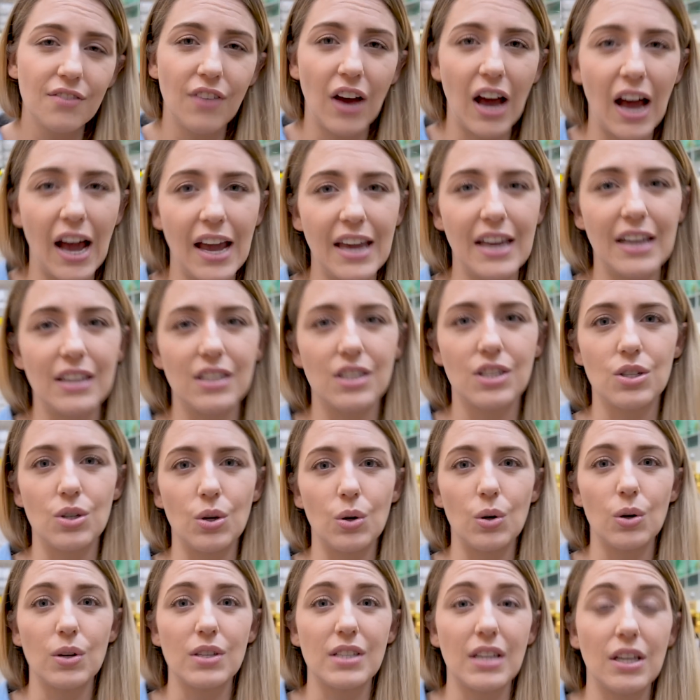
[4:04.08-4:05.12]
of high-end
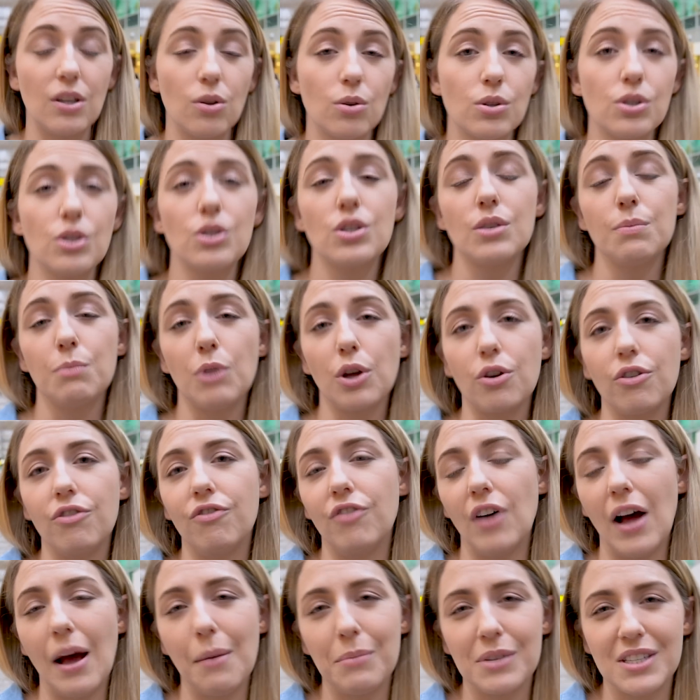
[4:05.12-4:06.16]
stores, and also some local
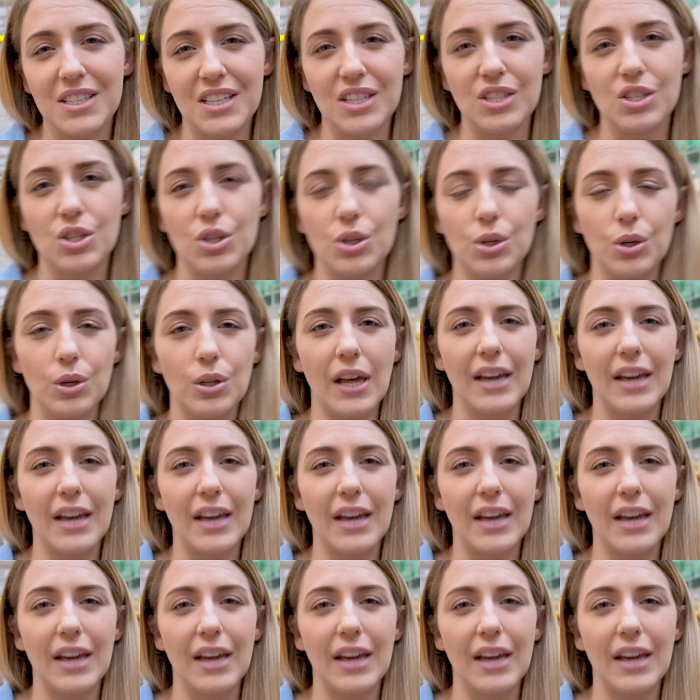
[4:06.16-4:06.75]
pharmacies too,